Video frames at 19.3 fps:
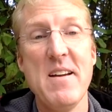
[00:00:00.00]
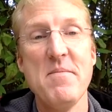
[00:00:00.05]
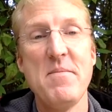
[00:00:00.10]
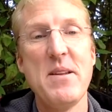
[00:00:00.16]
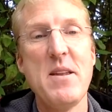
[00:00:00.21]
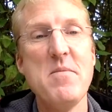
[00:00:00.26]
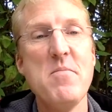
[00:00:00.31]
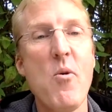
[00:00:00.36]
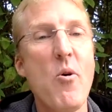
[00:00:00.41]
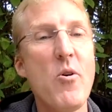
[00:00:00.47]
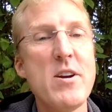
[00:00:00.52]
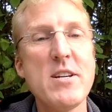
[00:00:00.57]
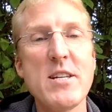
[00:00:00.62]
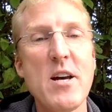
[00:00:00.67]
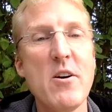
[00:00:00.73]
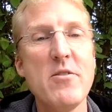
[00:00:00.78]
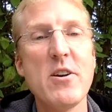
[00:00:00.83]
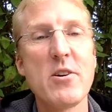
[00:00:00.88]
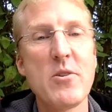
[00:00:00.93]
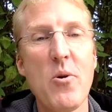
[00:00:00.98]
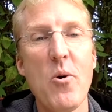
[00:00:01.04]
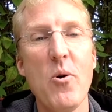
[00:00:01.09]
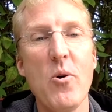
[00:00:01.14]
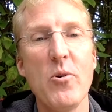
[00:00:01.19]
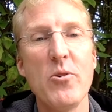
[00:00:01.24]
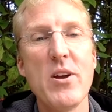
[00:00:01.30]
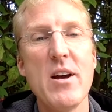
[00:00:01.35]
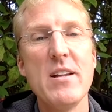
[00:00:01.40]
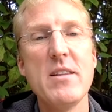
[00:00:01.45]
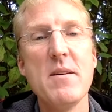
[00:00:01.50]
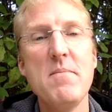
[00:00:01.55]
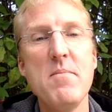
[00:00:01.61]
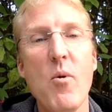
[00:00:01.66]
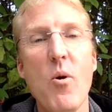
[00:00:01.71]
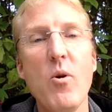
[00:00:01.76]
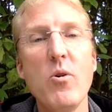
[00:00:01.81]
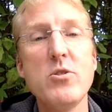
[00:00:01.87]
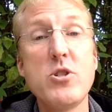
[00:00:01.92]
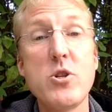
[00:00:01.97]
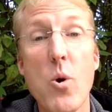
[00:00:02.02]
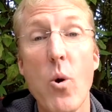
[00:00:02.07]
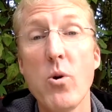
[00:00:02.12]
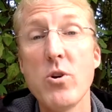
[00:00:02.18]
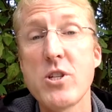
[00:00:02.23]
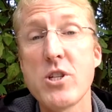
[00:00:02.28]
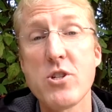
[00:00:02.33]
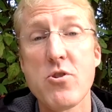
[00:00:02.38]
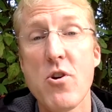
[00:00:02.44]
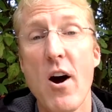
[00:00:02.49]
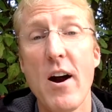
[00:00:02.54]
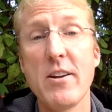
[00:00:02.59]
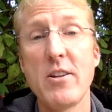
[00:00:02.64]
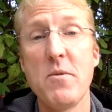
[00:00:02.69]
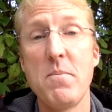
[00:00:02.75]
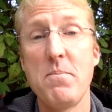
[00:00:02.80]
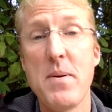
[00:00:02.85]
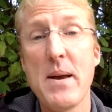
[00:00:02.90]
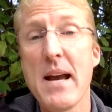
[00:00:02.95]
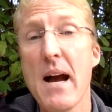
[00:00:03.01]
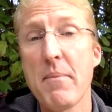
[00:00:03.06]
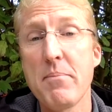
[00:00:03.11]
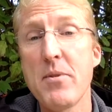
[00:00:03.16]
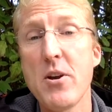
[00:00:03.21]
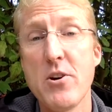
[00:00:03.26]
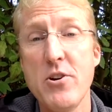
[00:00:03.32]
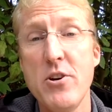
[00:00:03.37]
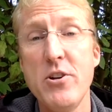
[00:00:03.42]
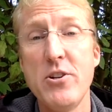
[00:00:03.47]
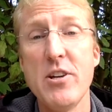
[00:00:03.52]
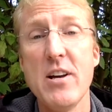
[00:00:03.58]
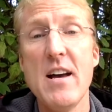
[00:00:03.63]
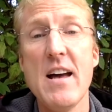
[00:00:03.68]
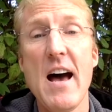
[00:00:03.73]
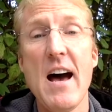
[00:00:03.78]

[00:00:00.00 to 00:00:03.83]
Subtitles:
But the more his owner called, the more George tried to pick up the root